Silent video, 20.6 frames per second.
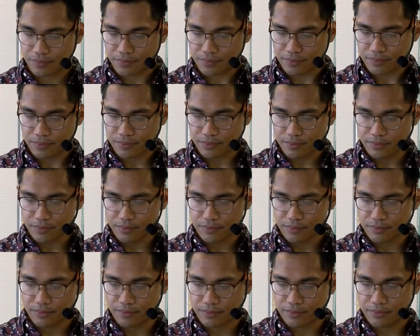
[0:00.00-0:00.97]

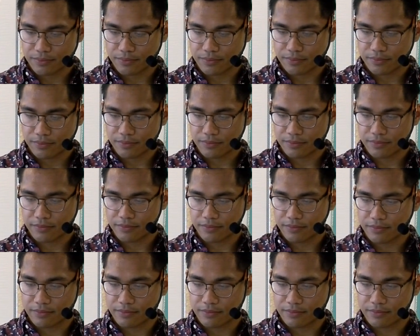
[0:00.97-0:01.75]
[no speech]